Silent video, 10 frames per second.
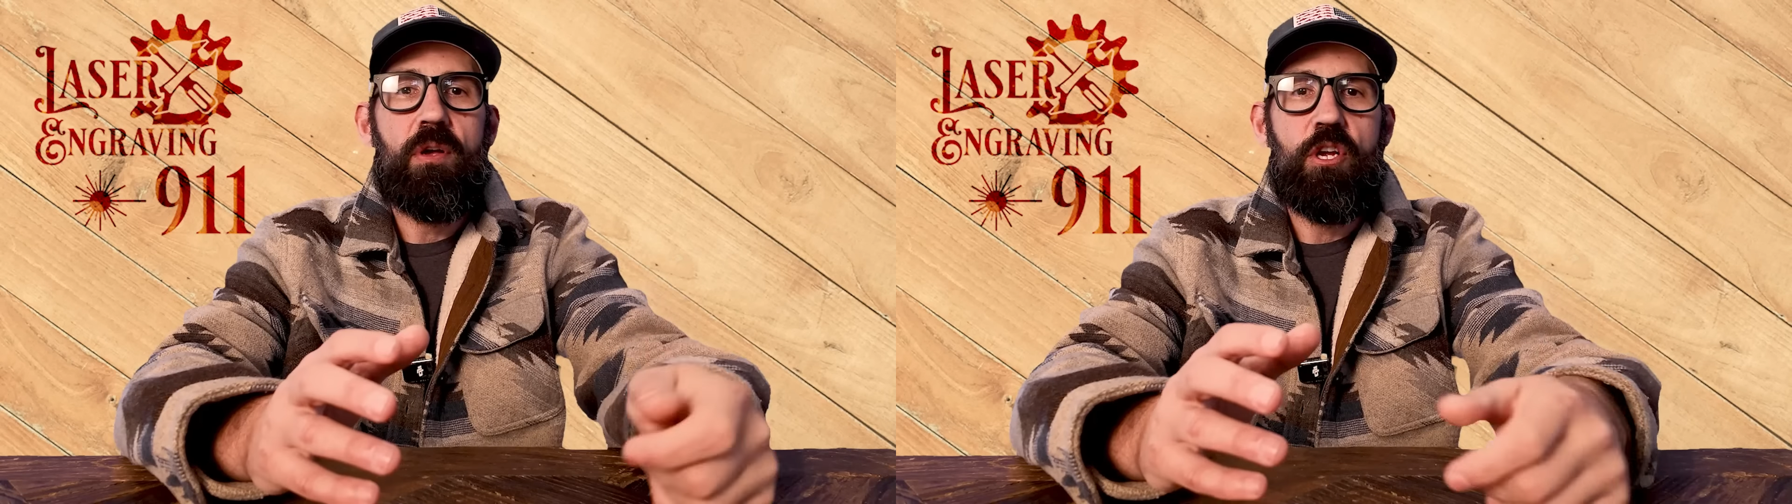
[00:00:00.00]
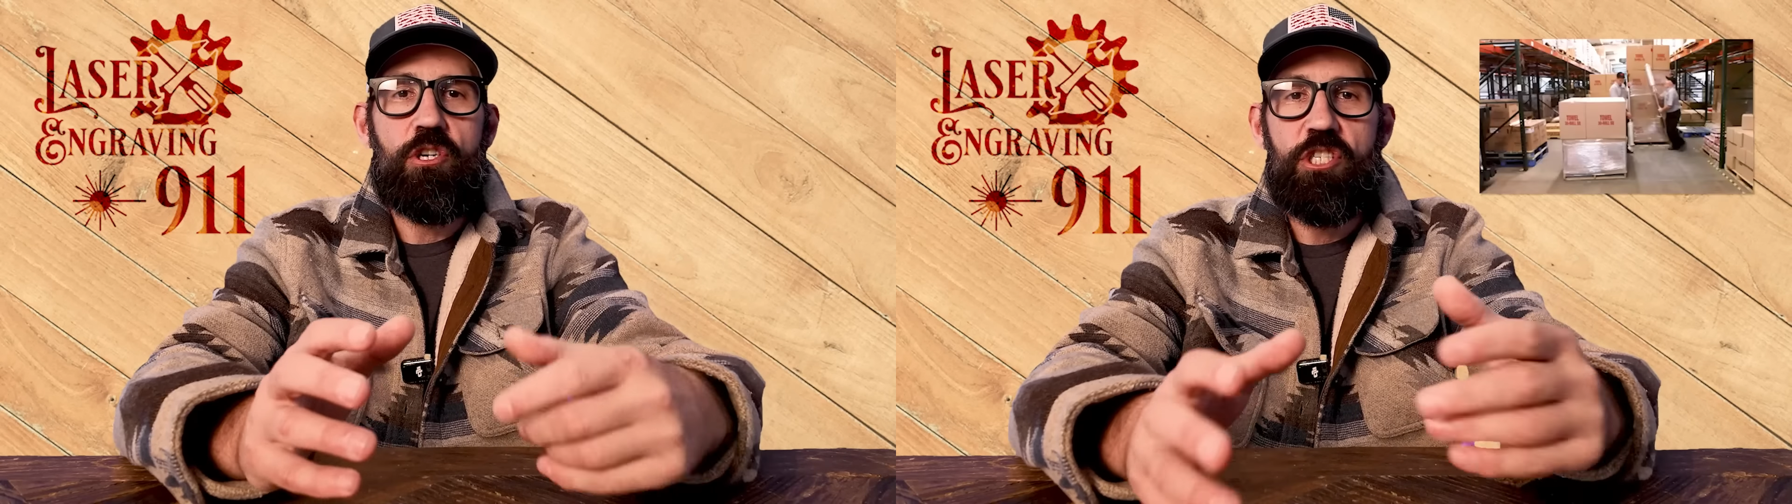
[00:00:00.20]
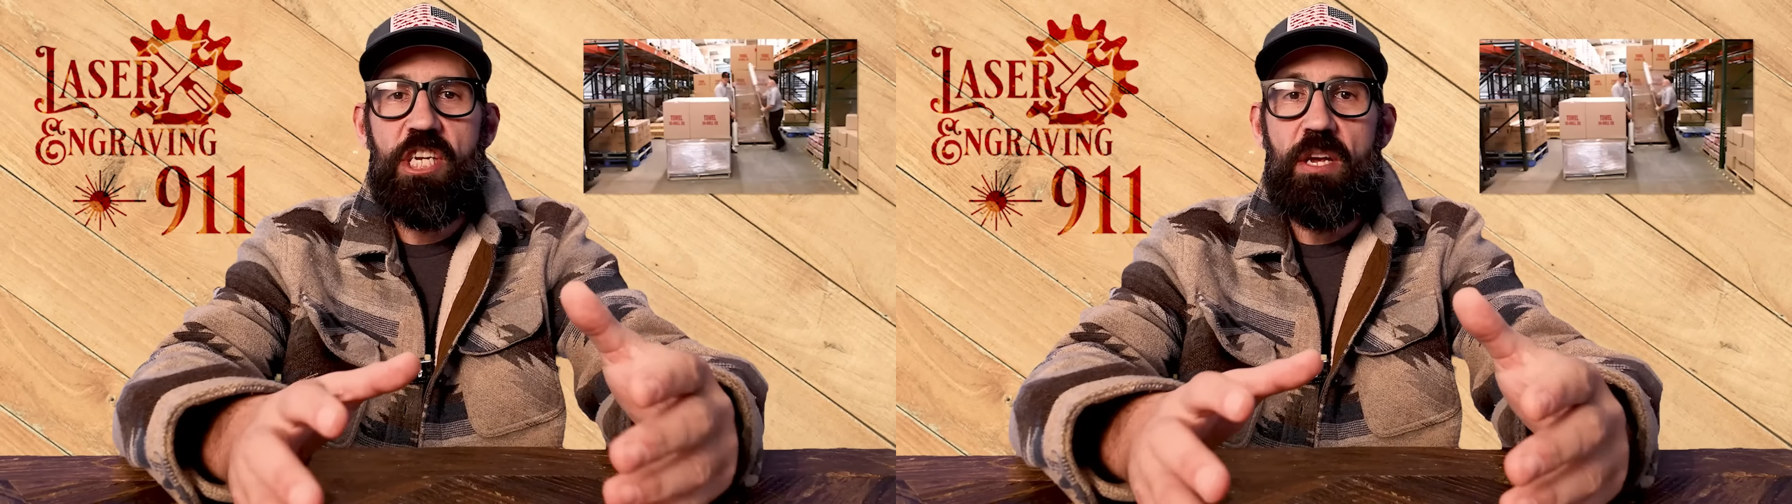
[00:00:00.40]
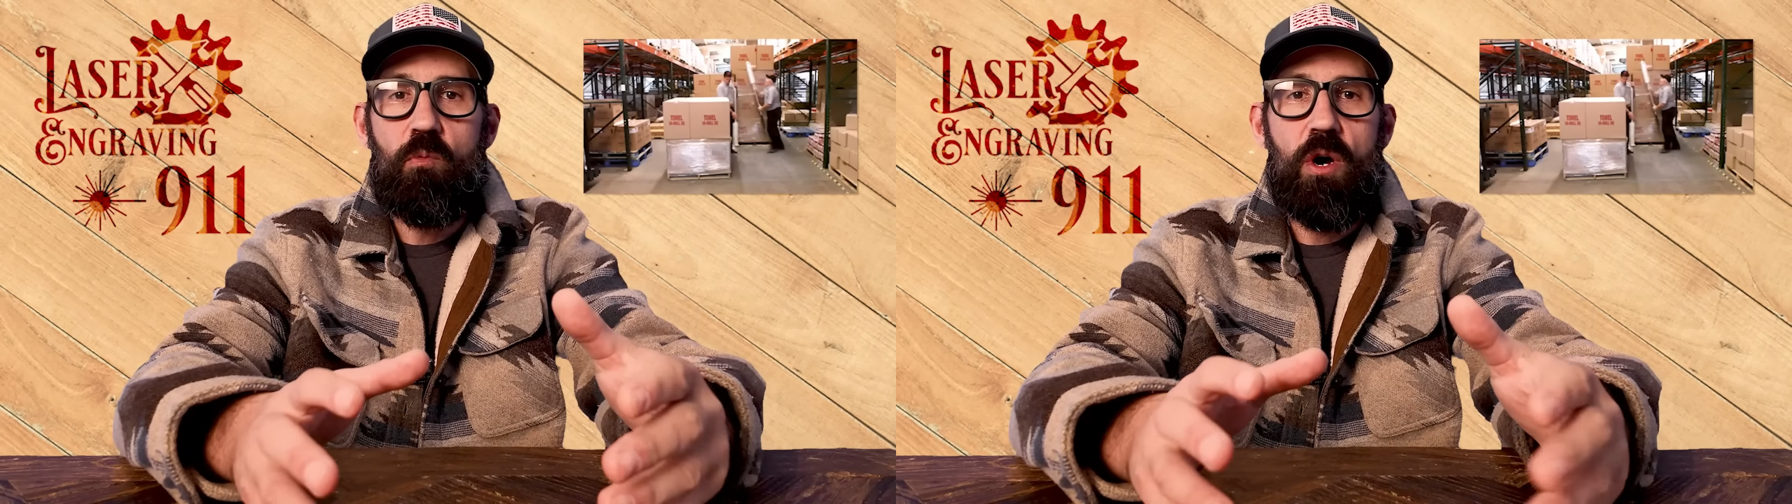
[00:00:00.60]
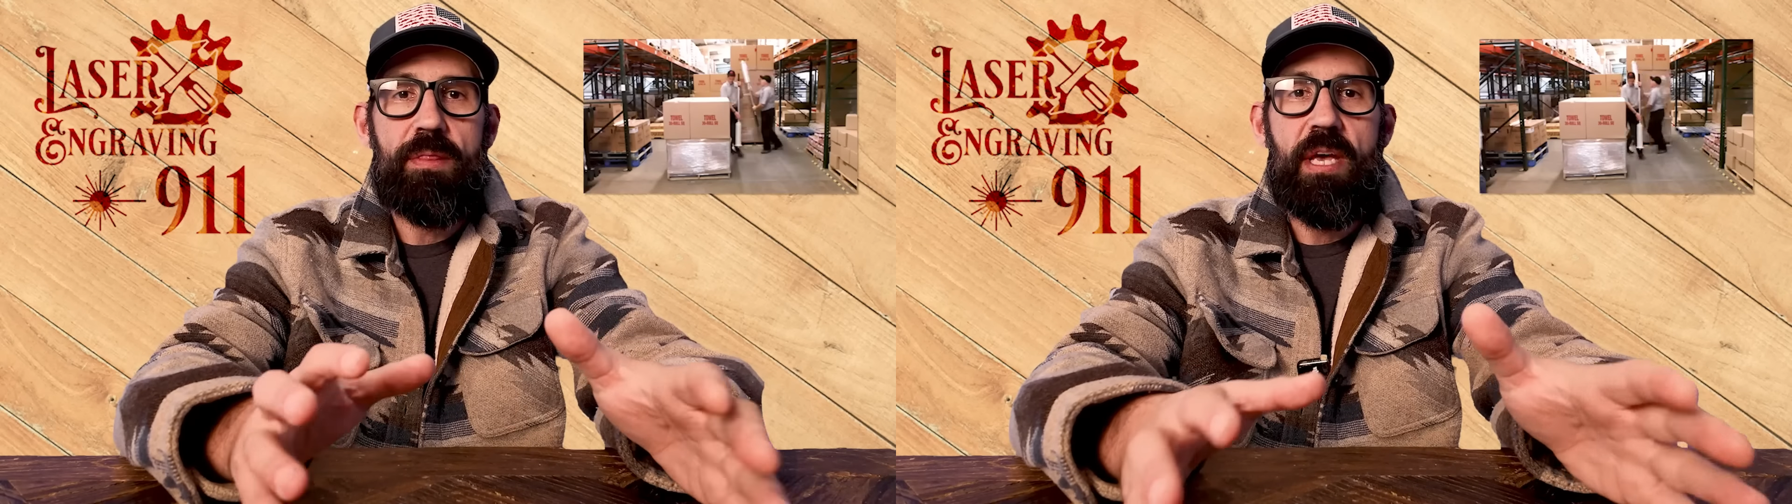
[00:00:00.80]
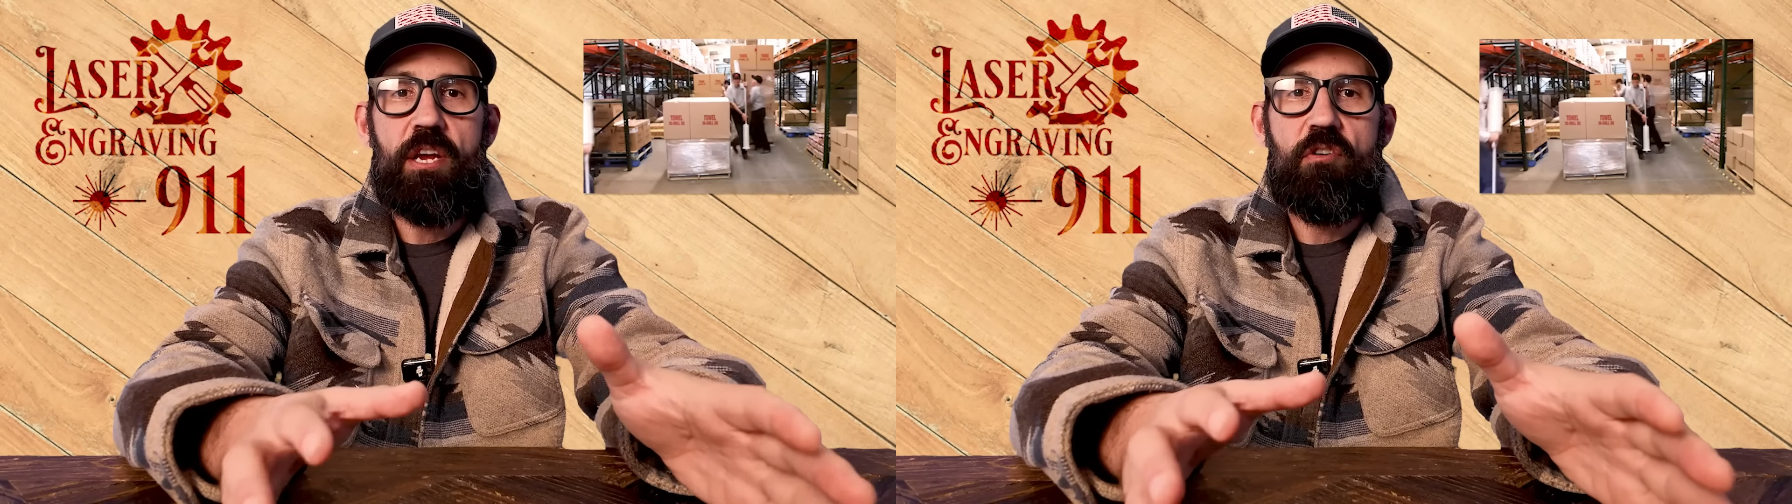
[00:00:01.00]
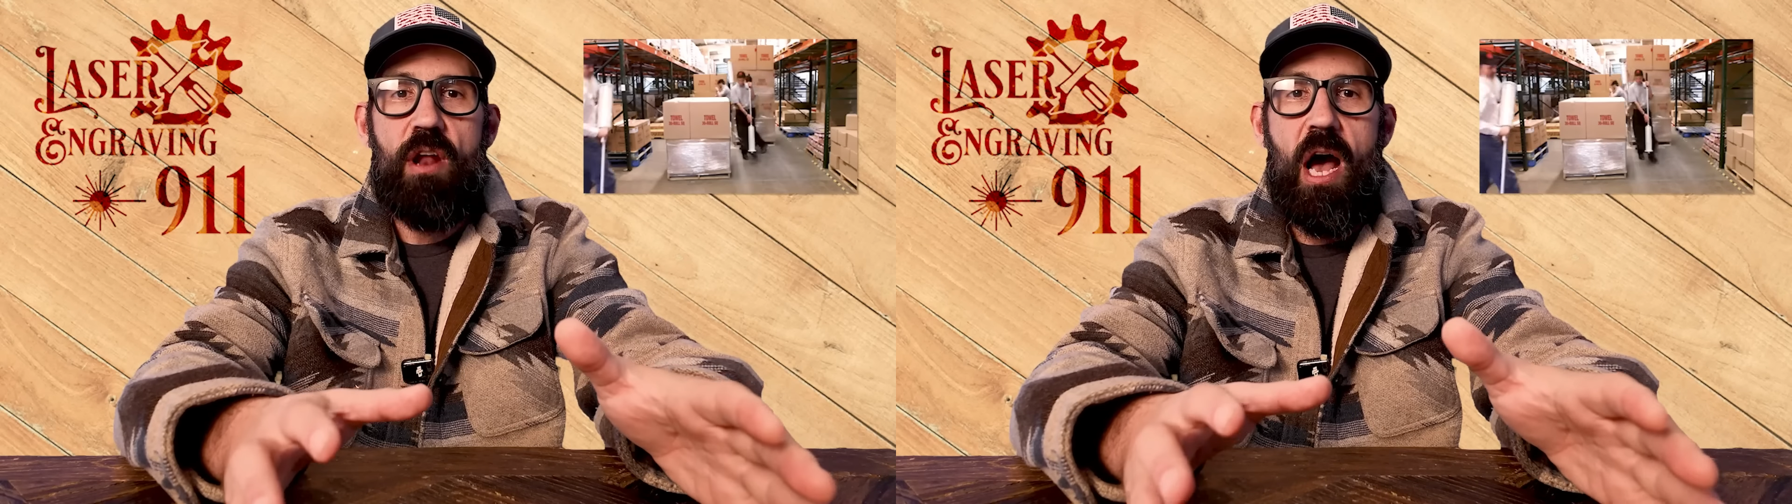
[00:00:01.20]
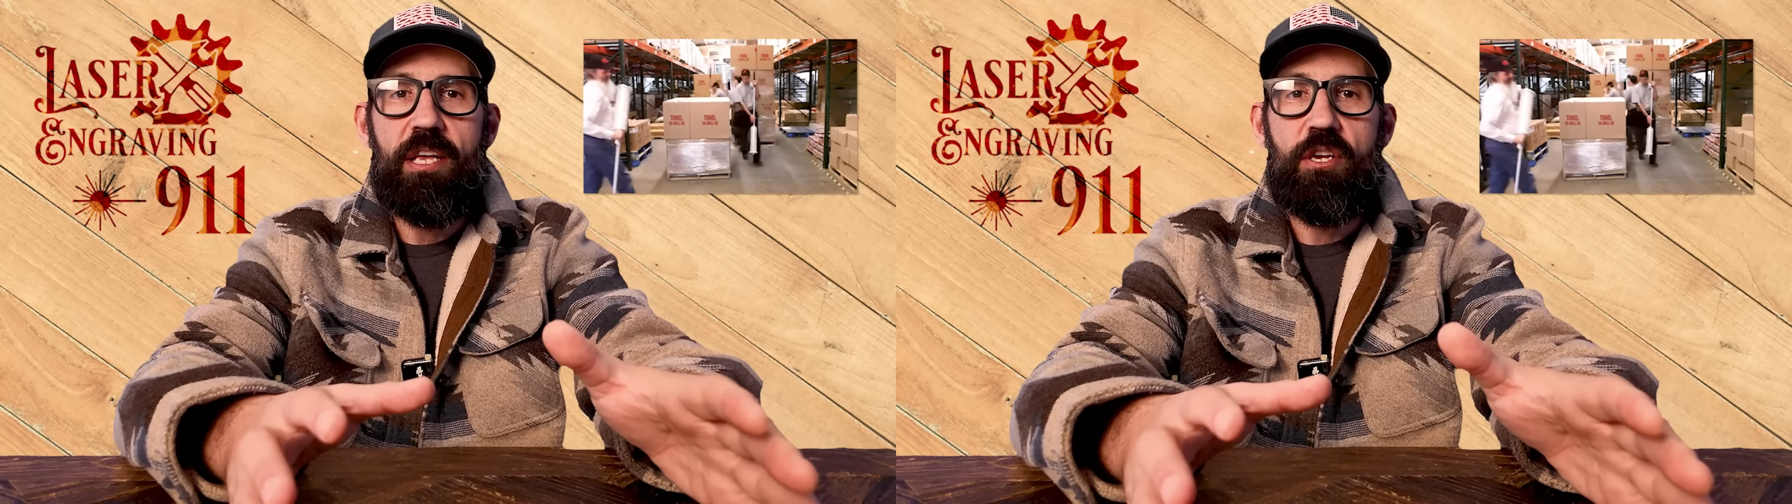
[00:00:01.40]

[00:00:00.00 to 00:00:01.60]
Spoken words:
your sheet wood that you're not